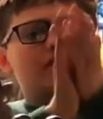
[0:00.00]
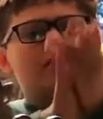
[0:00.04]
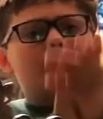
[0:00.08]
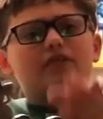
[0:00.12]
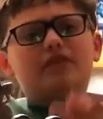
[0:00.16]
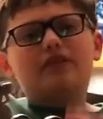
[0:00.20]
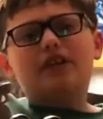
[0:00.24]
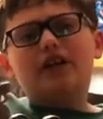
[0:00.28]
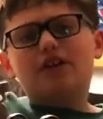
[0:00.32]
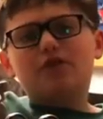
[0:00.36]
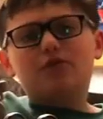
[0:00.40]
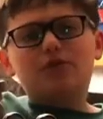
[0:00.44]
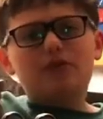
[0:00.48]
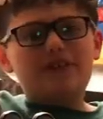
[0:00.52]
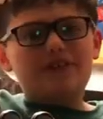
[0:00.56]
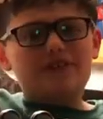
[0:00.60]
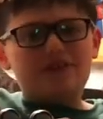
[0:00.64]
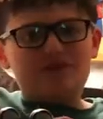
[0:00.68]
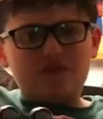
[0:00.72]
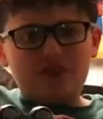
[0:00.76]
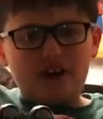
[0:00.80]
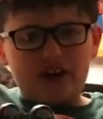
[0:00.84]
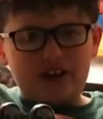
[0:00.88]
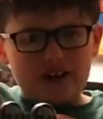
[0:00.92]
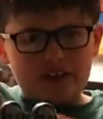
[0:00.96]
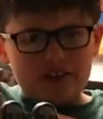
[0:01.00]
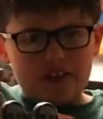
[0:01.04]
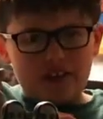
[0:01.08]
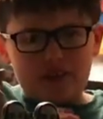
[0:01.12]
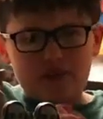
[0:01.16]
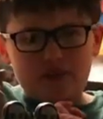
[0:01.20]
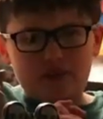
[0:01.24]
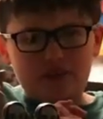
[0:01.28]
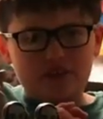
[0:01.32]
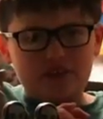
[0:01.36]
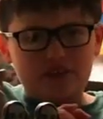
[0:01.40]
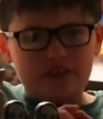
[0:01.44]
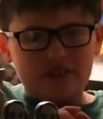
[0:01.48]
Next week is Friday the
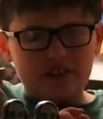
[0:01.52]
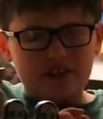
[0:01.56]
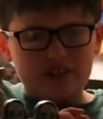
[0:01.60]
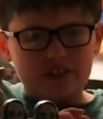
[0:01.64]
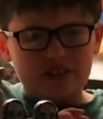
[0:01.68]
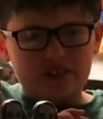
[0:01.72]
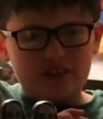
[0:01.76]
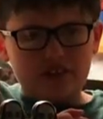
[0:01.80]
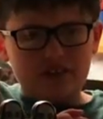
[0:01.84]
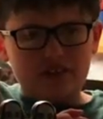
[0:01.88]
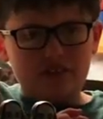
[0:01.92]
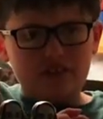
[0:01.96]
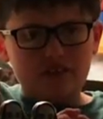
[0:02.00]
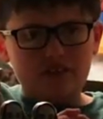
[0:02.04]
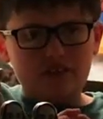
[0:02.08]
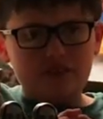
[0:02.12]
13th.